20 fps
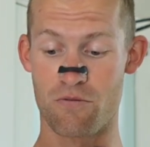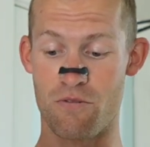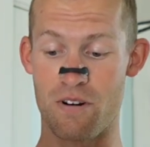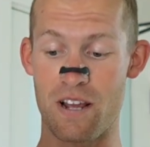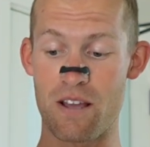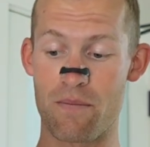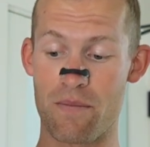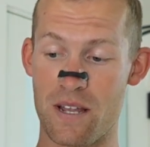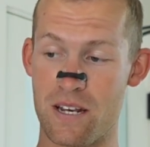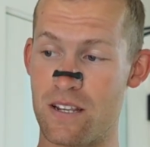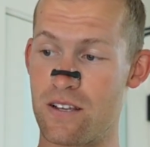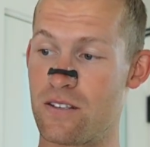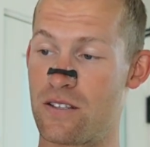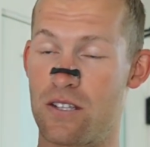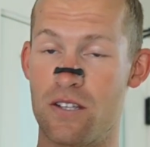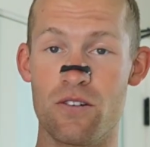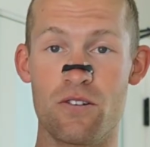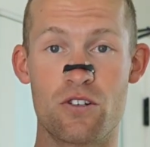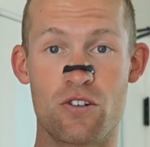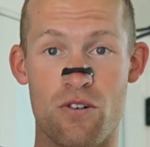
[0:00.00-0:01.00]
recommend you
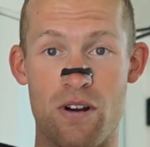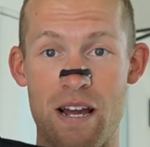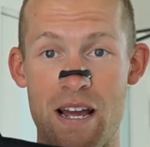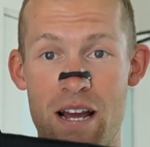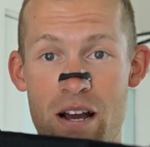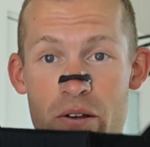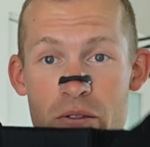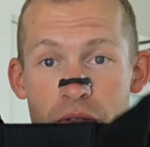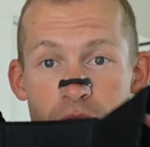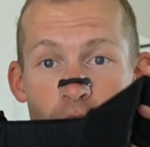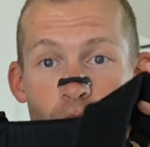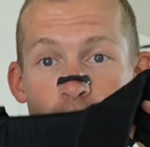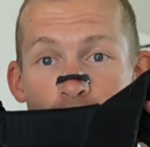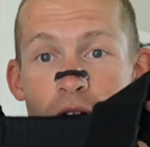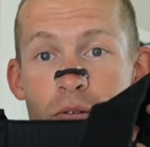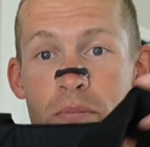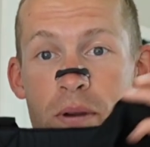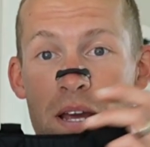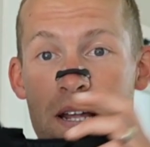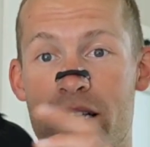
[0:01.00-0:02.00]
to try out the
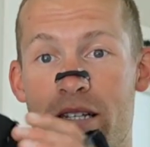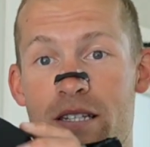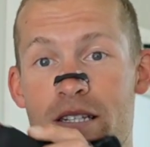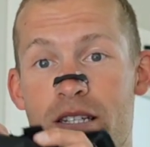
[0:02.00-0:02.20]
wear bands.